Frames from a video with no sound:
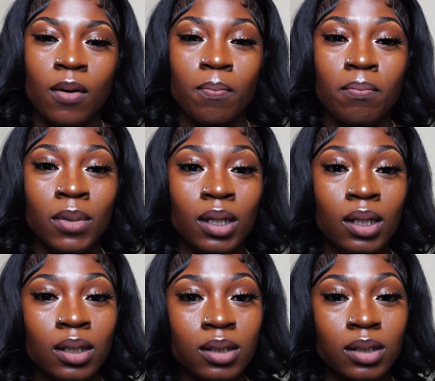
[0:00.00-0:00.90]

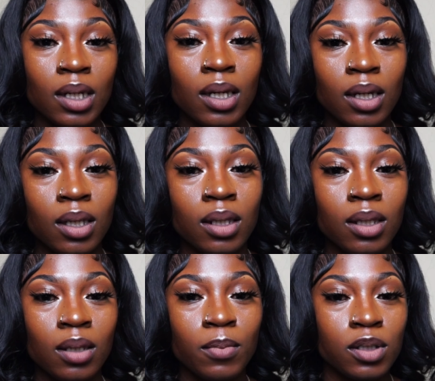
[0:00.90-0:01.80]
me to take
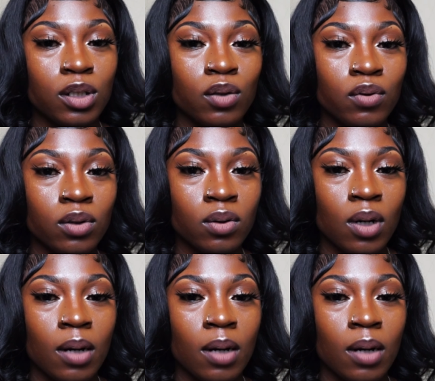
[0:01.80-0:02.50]
in the material.